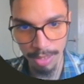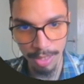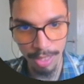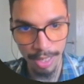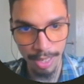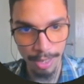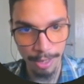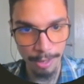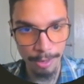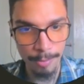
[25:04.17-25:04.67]

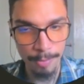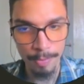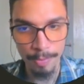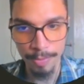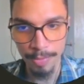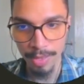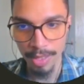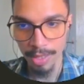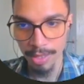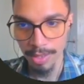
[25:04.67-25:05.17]
there.
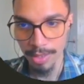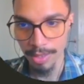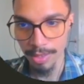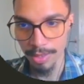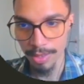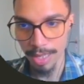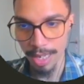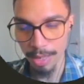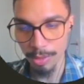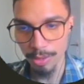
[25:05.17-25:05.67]

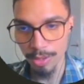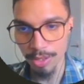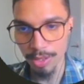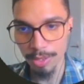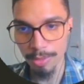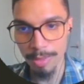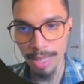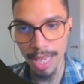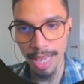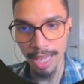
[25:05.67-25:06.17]
It's
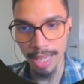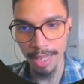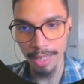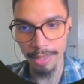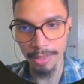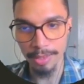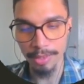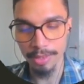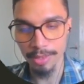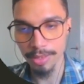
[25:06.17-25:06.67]
awesome.
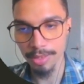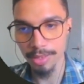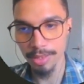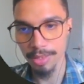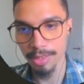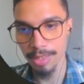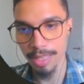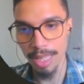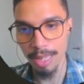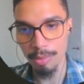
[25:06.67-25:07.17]
And
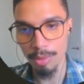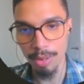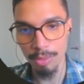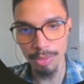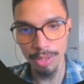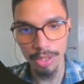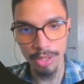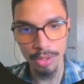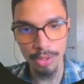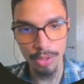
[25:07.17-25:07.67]
then what we
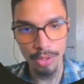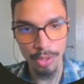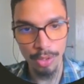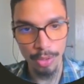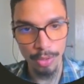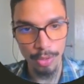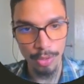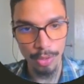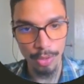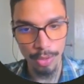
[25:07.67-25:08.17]
need
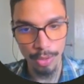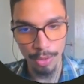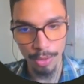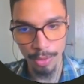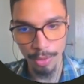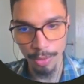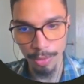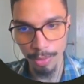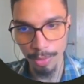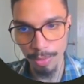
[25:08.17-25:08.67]
to
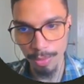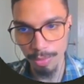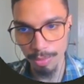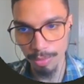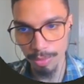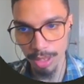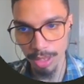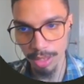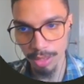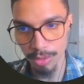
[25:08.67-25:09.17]
do,
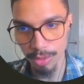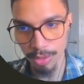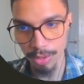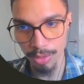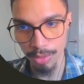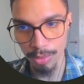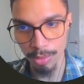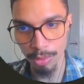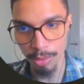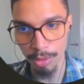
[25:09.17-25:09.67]
we need
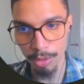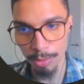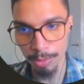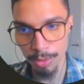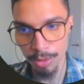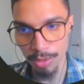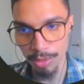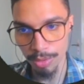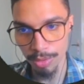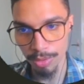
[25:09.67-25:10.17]
to look
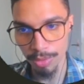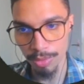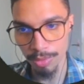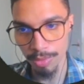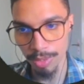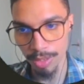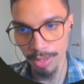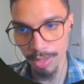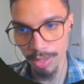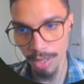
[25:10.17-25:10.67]
through the
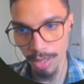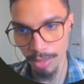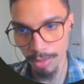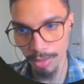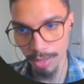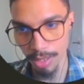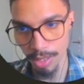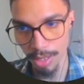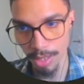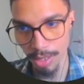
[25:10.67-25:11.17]
result
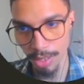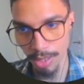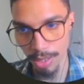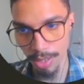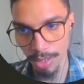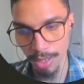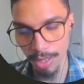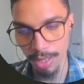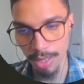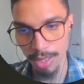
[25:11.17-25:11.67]

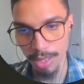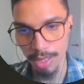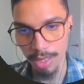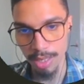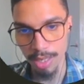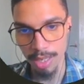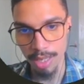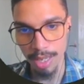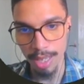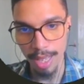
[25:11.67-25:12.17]
here
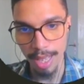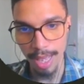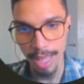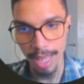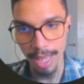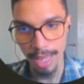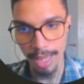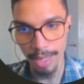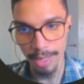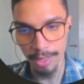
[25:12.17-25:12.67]

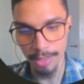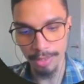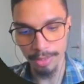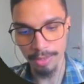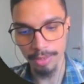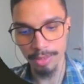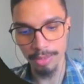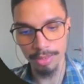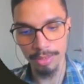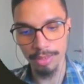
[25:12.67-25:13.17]

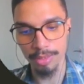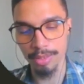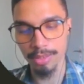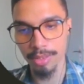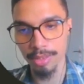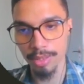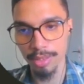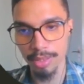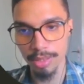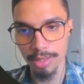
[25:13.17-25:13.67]
and
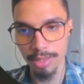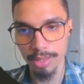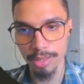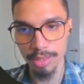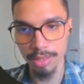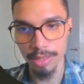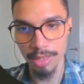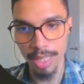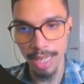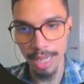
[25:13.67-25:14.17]

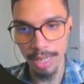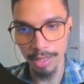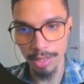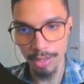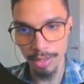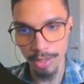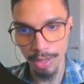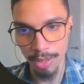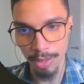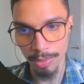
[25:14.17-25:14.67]
get,
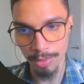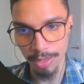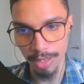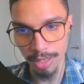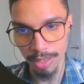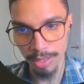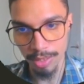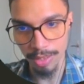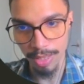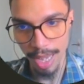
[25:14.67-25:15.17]
the
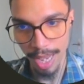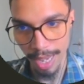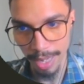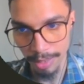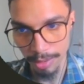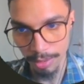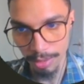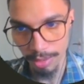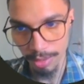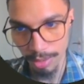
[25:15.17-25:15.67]

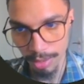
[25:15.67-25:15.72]
exact